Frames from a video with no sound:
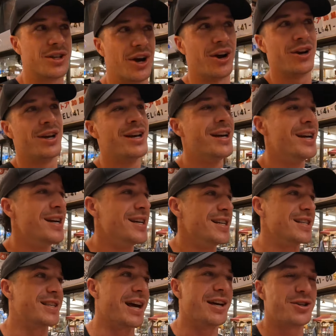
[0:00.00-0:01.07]
So
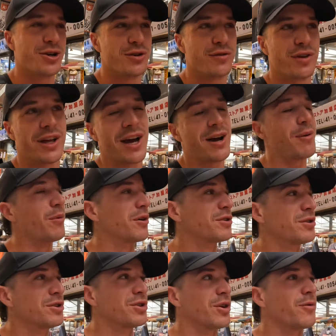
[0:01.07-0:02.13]
stay tuned for that. I'm
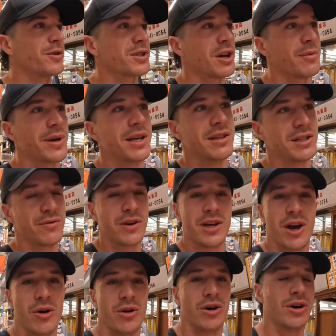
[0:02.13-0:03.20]
not too sure if it's gonna be in this
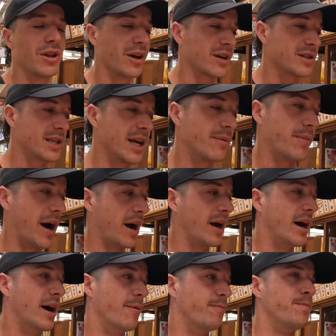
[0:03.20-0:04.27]
video or not, like I said, but
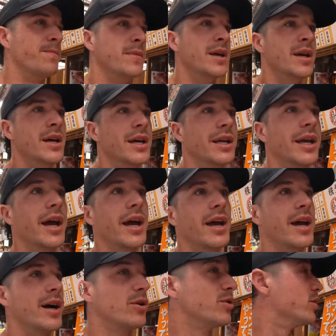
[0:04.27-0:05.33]
um, yeah,
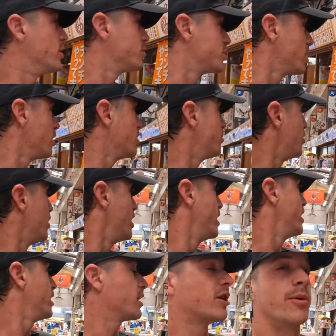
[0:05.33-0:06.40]
how good. I'll show you
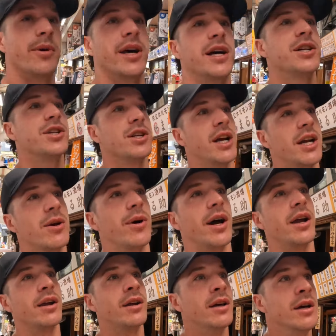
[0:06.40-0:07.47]
my uh, accommodation
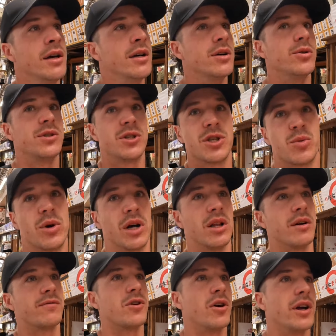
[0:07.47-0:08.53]
anyway, just
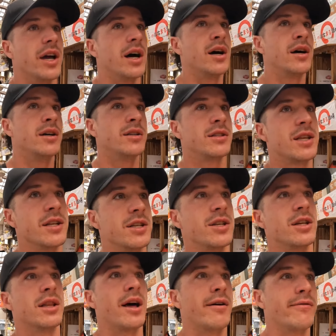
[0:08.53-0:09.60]
while I've got you,
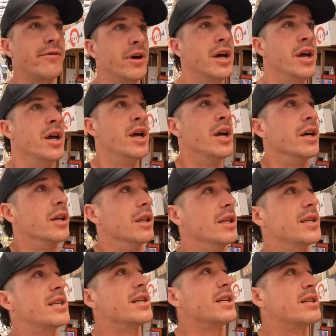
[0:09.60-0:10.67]
since you love
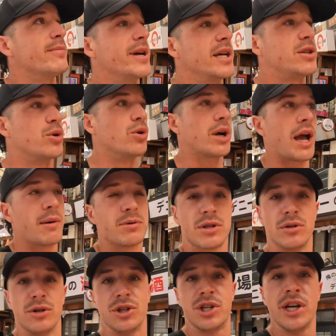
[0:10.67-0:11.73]
listening to me talk
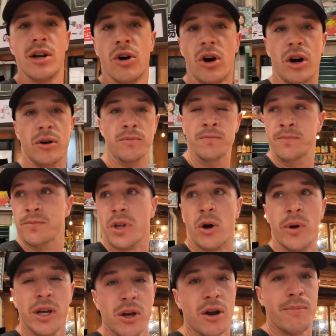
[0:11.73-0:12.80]
absolute shit. Oh,
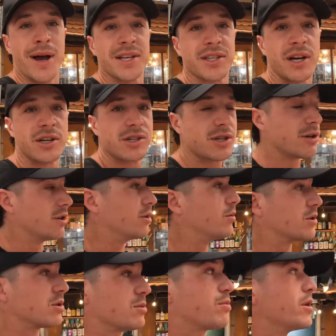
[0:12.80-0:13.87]
I went and got a massage too,
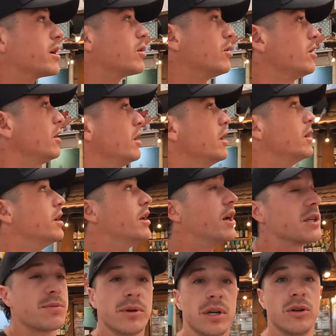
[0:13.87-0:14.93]
which is pretty good.
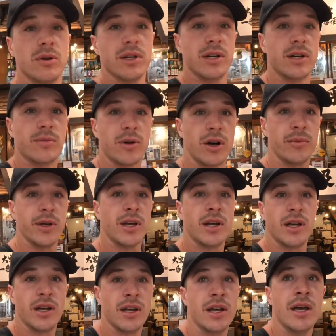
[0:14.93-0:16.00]
That's pretty cool, isn't it, behind me?
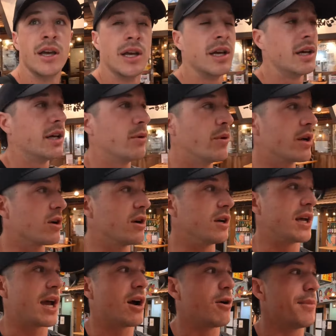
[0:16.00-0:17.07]
Went and got
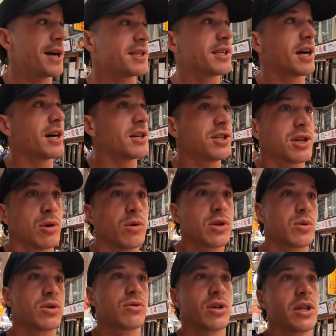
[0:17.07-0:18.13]
an hour massage,
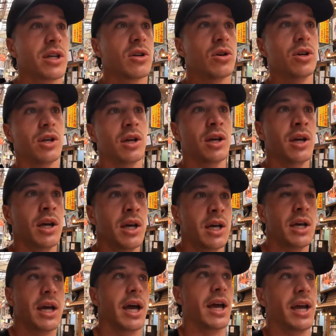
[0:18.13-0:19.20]
which was really good.
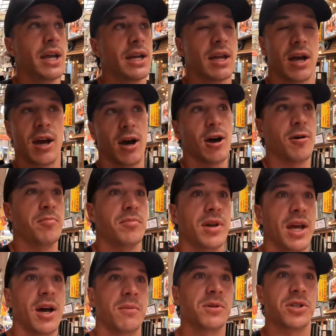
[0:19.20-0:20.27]
And
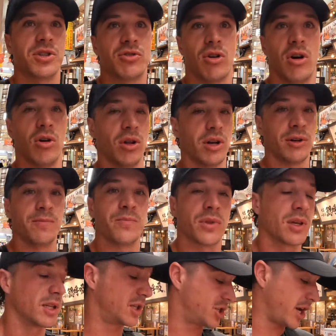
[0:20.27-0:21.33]
um, now I'm just strolling.
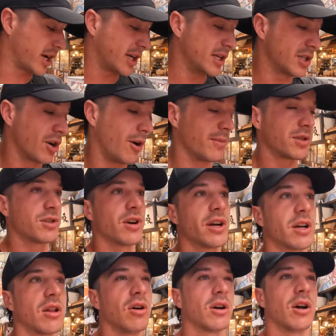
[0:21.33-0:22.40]
It's check-in time, it's
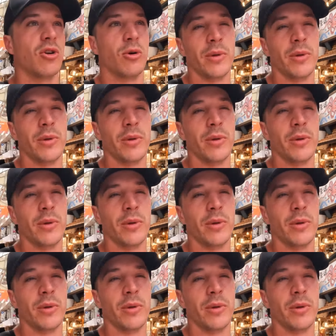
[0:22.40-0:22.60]
three o'clock.